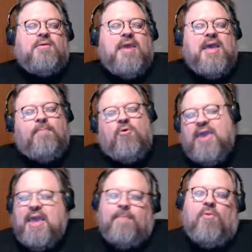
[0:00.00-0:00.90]
Campbell.
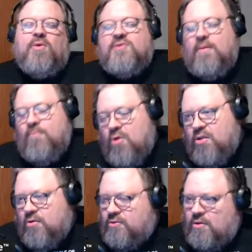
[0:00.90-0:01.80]
Campbell was on
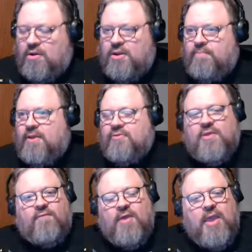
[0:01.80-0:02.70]
Moyers talking about
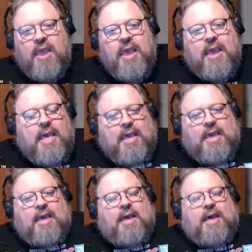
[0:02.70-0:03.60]
stuff like.
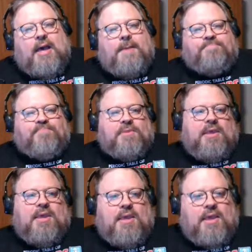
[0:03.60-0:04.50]

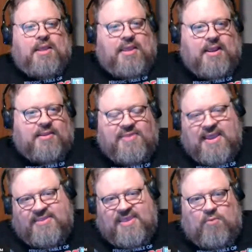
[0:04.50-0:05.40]
And again, it's
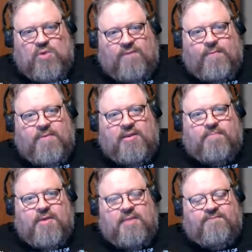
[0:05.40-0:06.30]
not taken away from
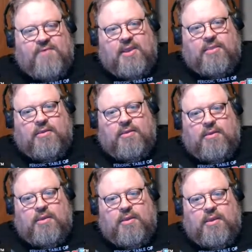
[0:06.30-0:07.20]
anybody. In fact,
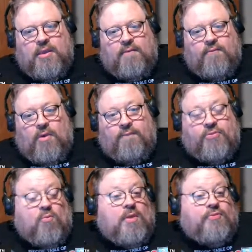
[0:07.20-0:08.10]
if
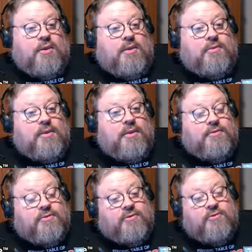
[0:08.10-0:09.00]
the one thing is,
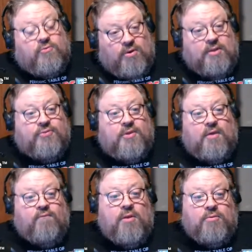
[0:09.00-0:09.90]
it's the strength
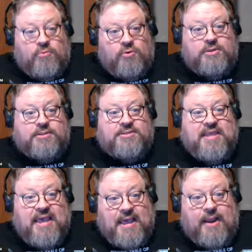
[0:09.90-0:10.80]
of what Lucas
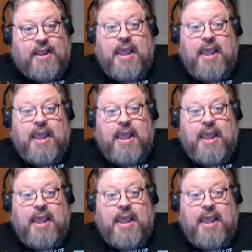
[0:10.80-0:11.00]
had.